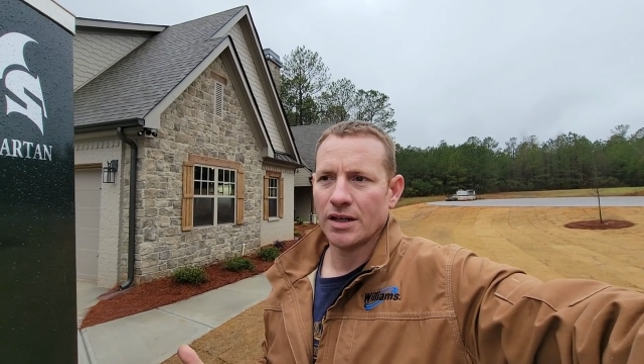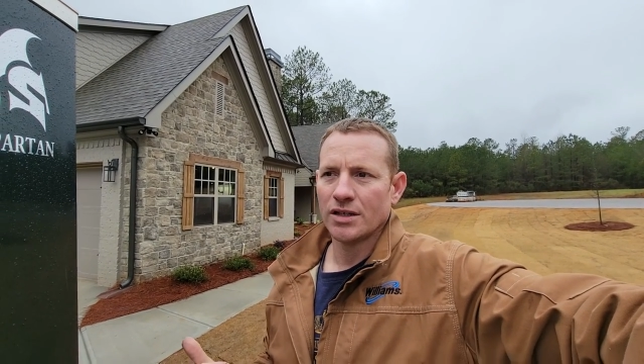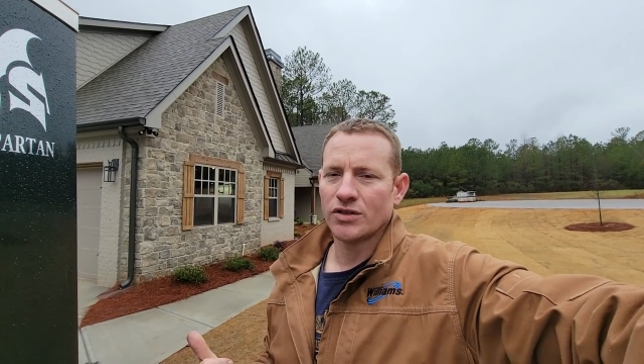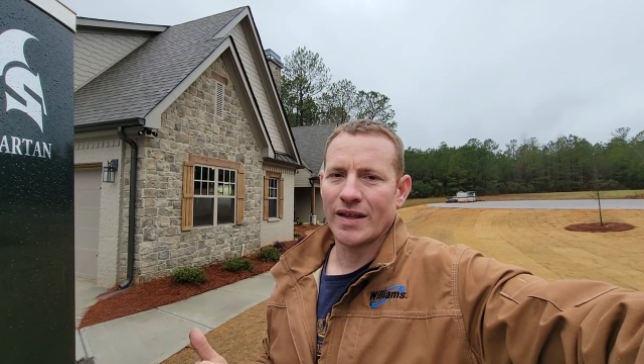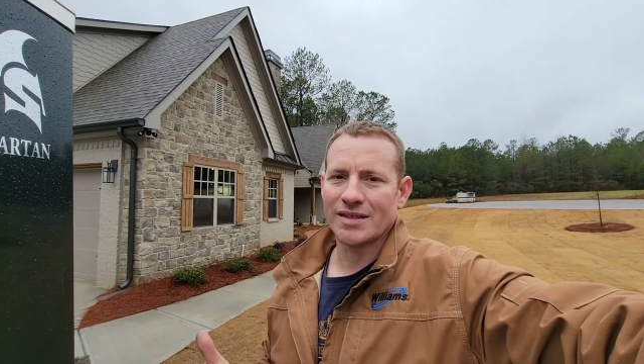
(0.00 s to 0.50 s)

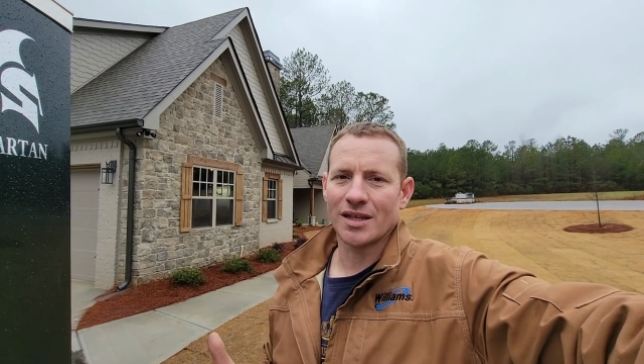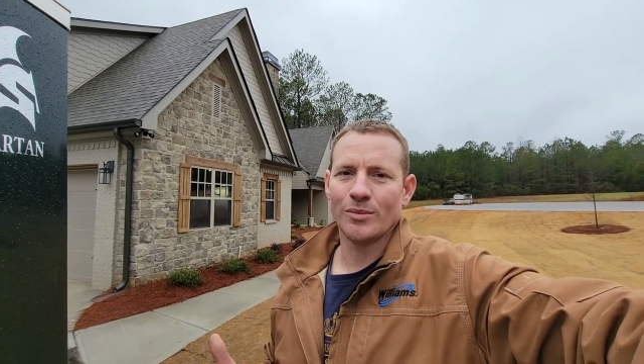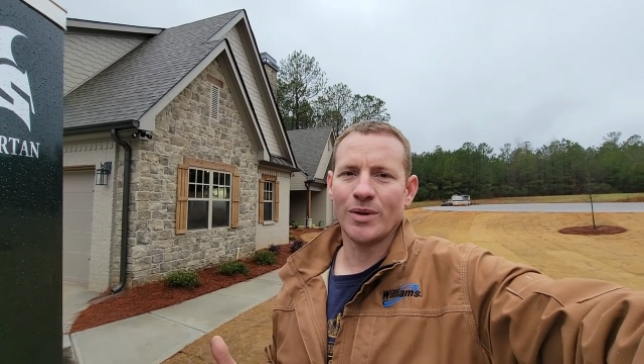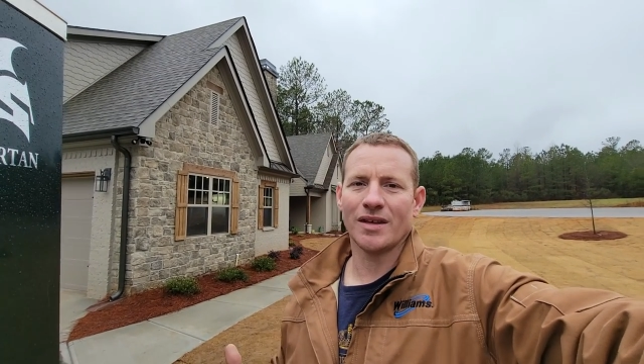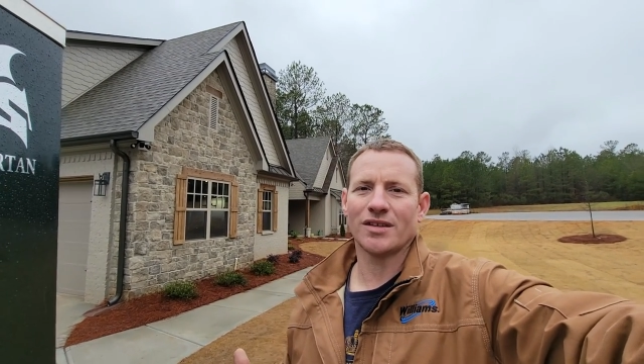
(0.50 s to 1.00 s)
So that's going to
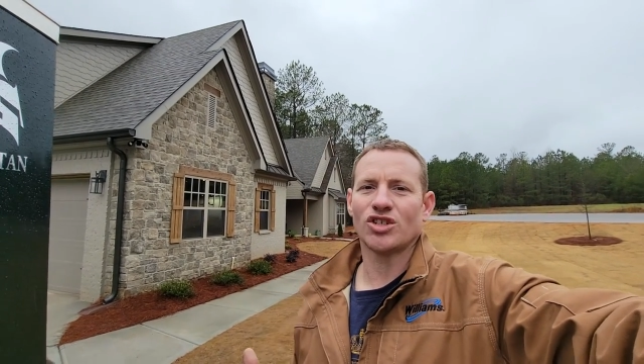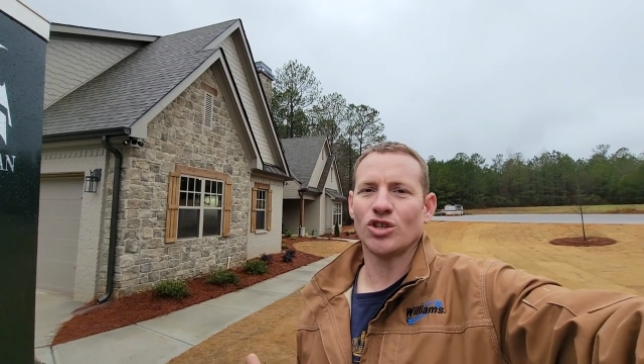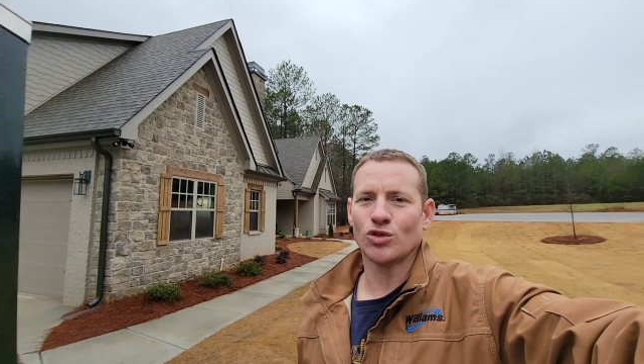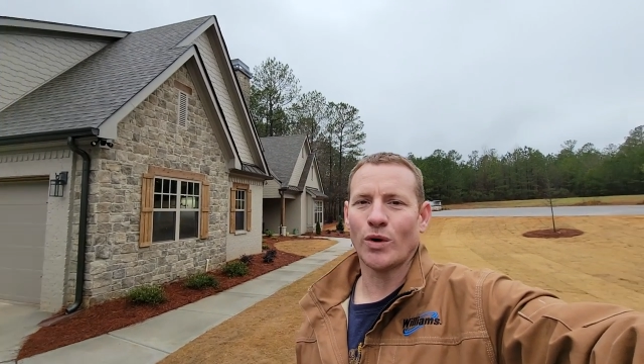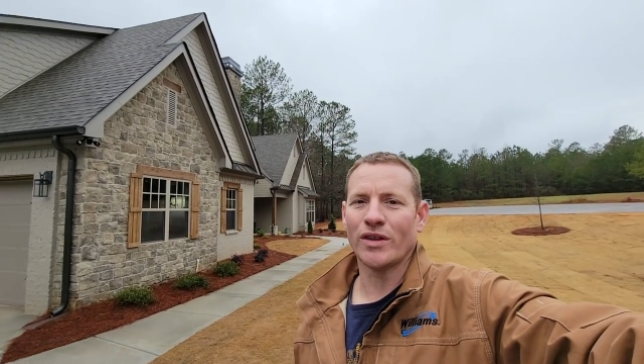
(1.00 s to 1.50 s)
be the
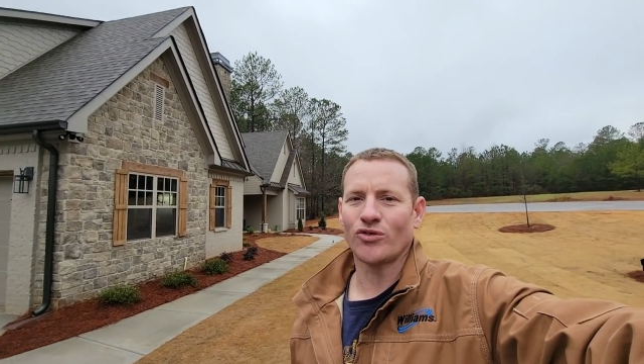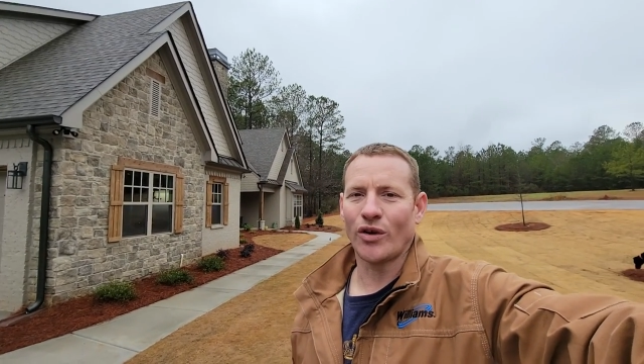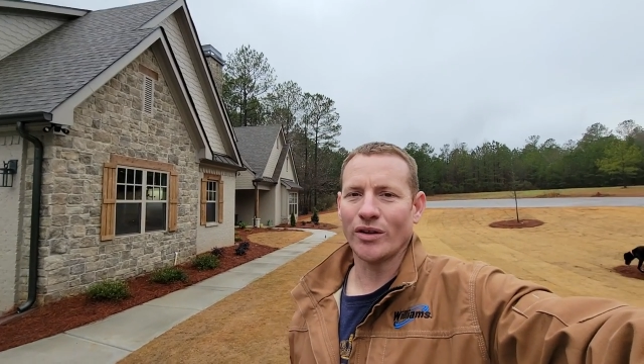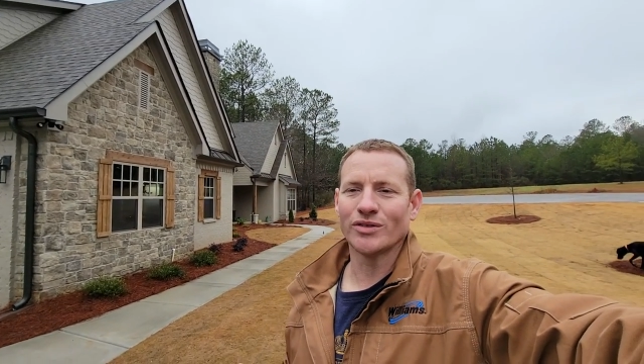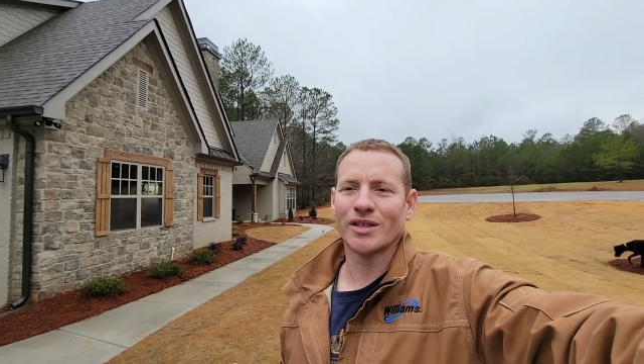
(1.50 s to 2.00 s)
excuse why the
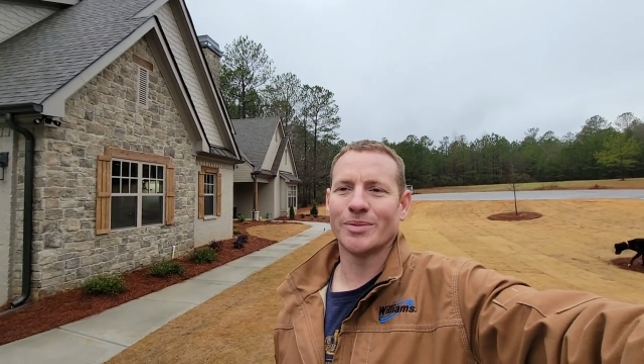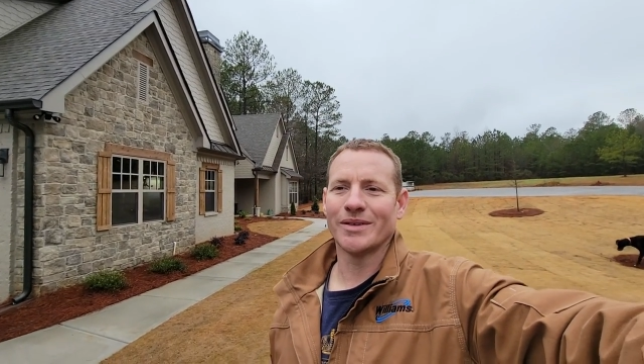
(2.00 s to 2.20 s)
trailer's up